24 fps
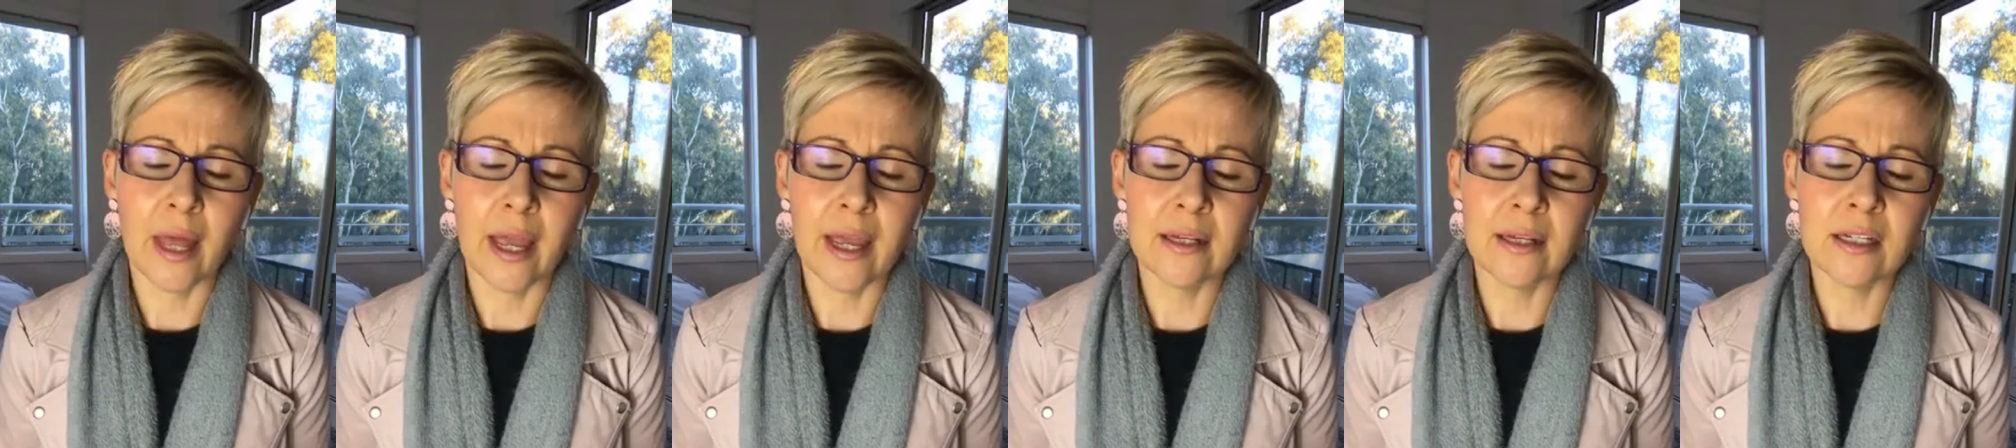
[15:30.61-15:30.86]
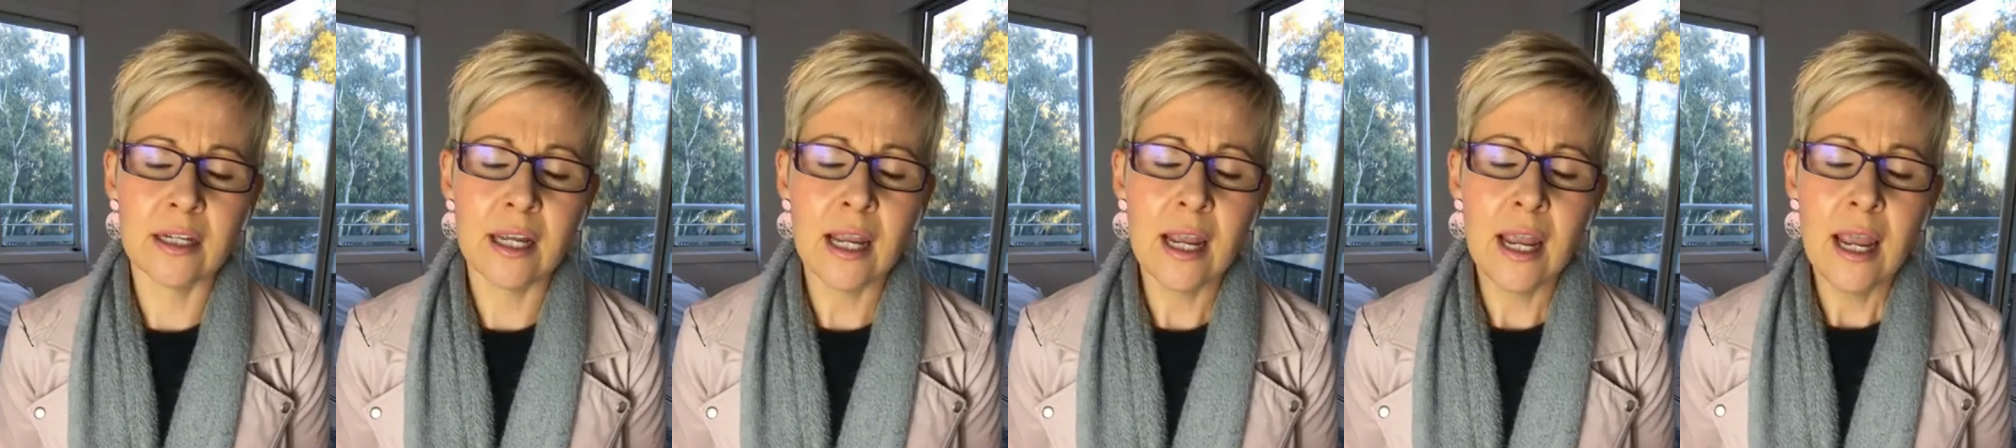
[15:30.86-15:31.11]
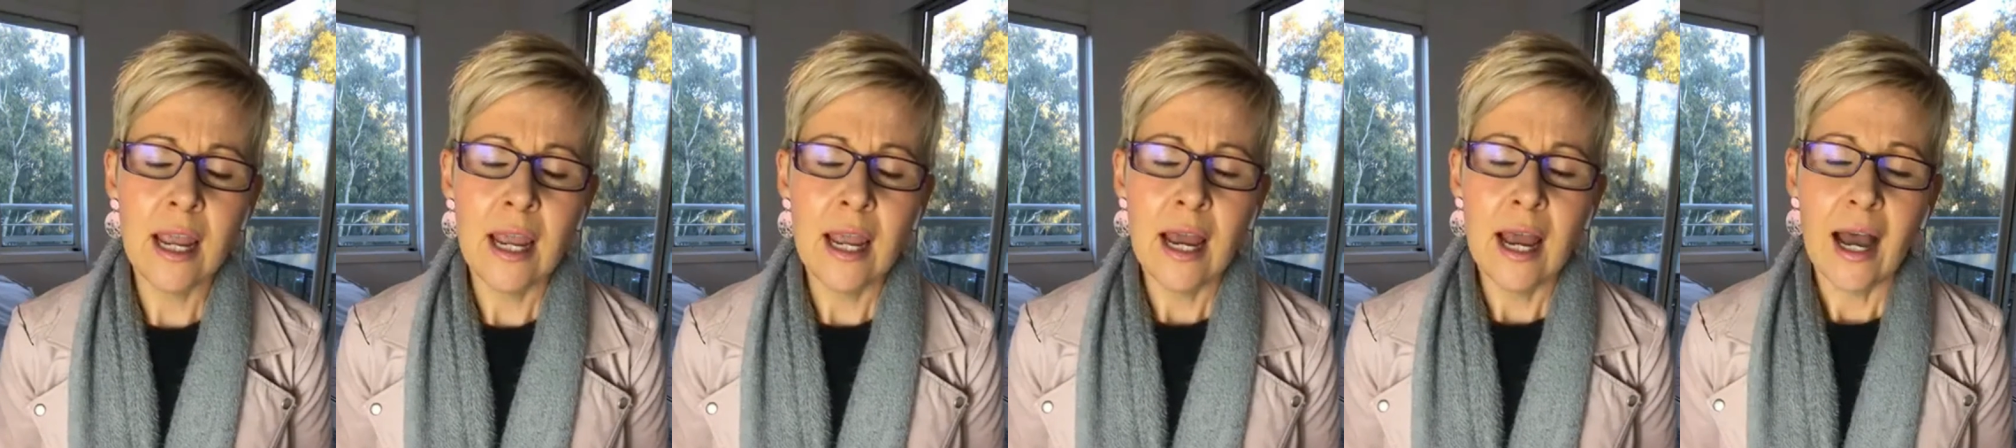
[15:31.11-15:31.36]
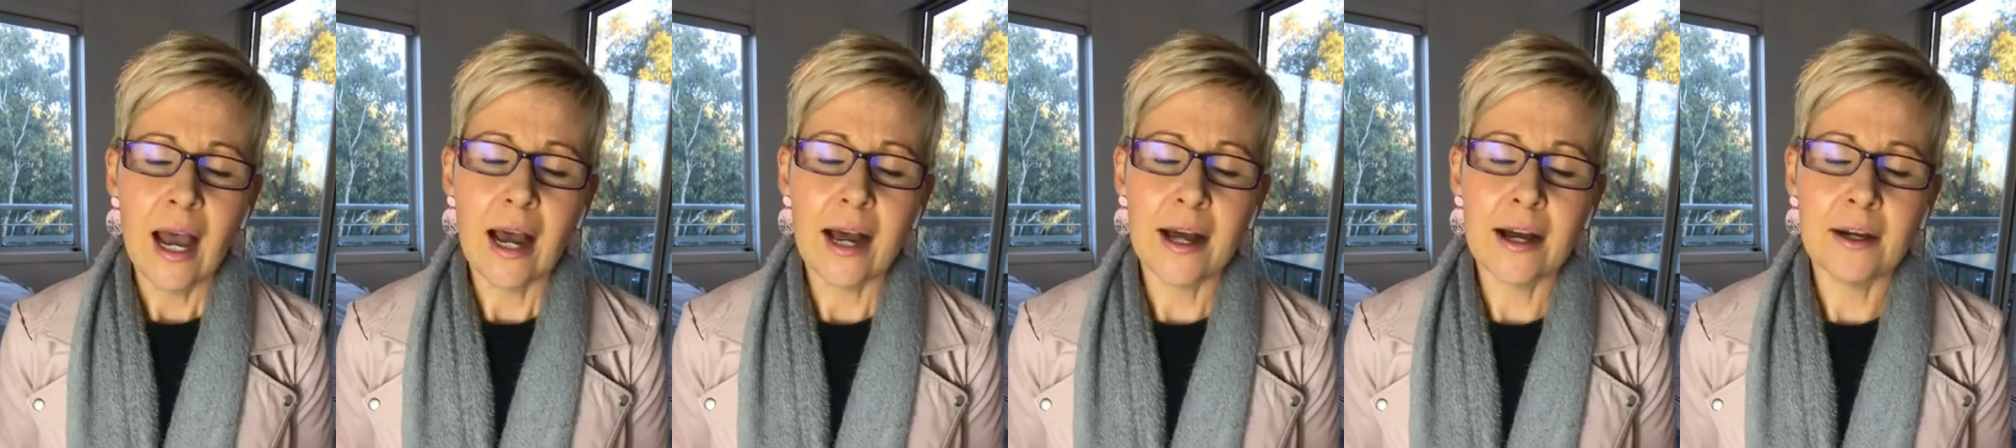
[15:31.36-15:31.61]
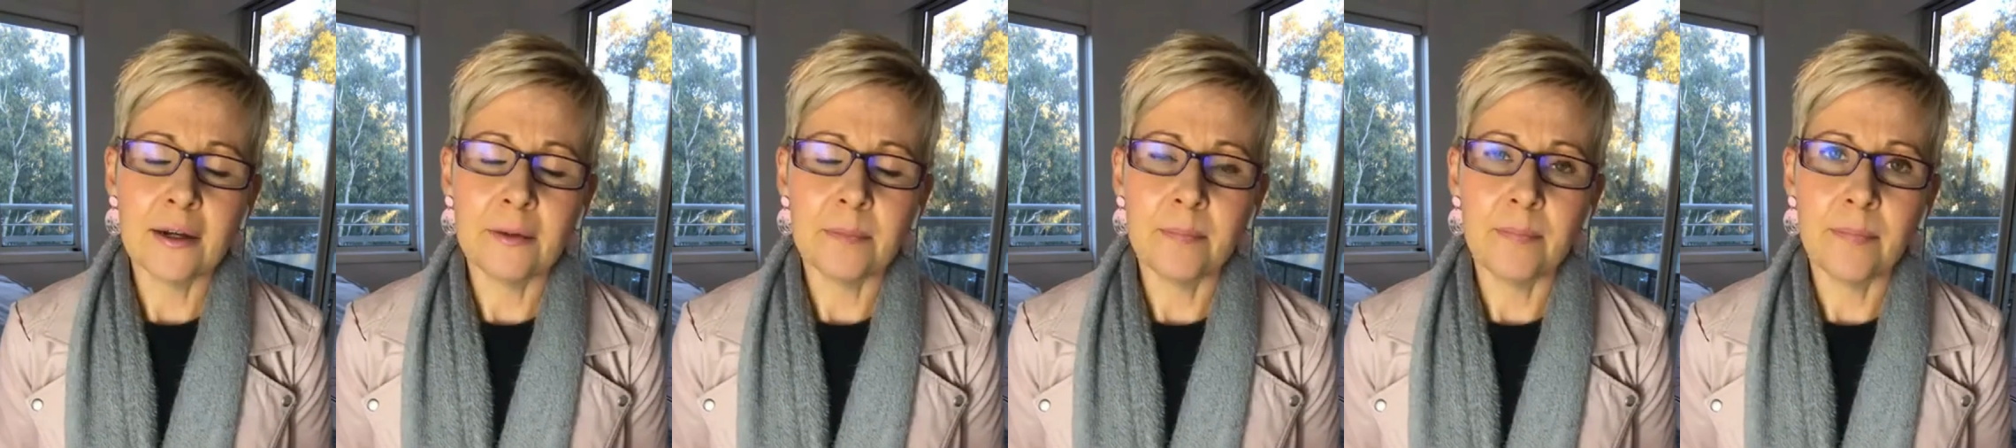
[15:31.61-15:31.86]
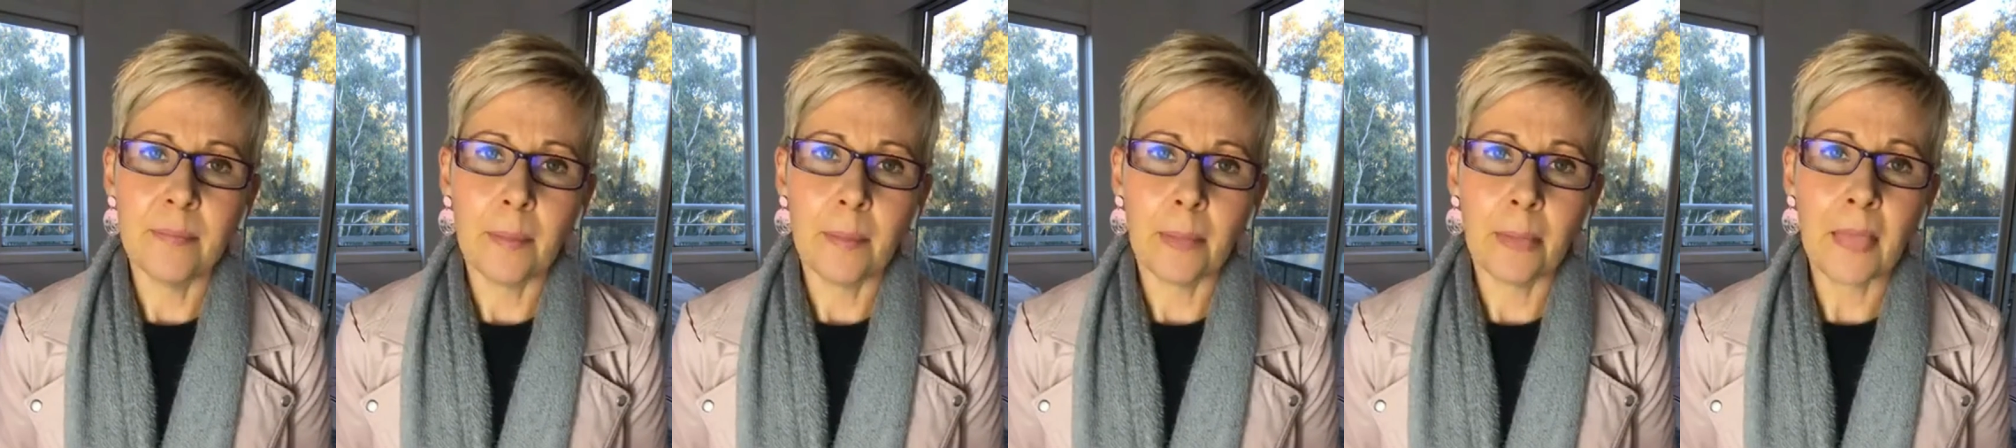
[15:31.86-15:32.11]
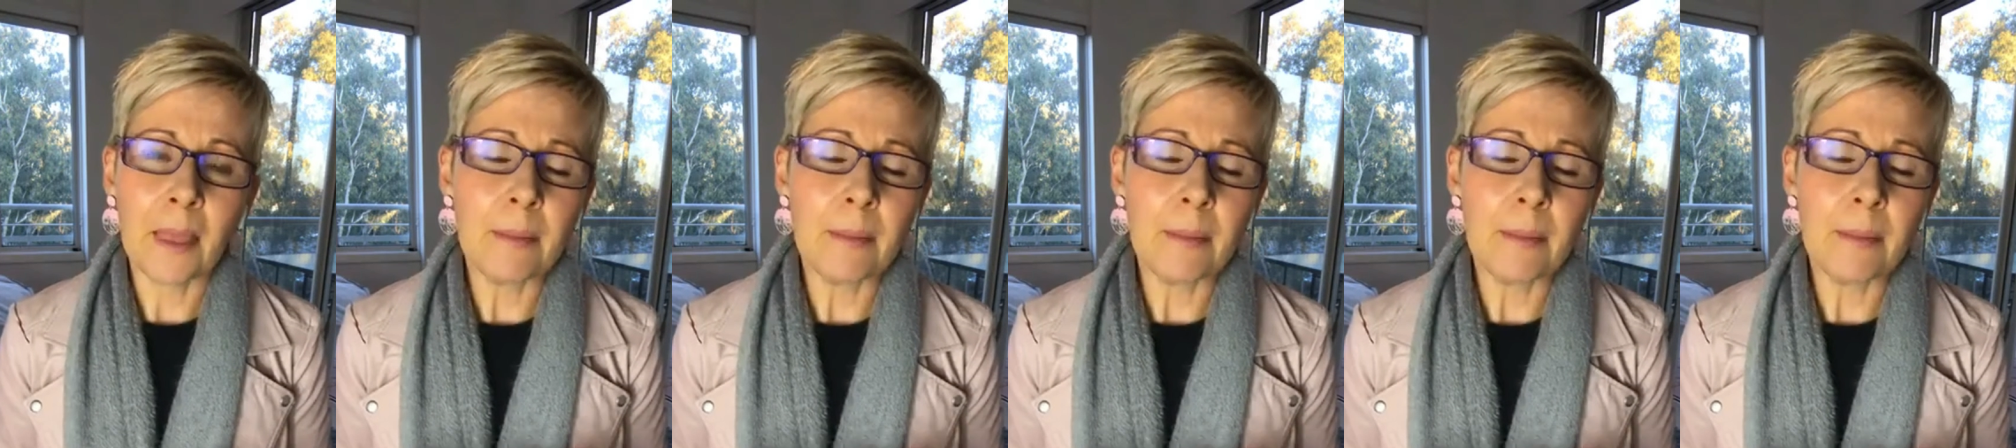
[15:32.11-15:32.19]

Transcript: And um,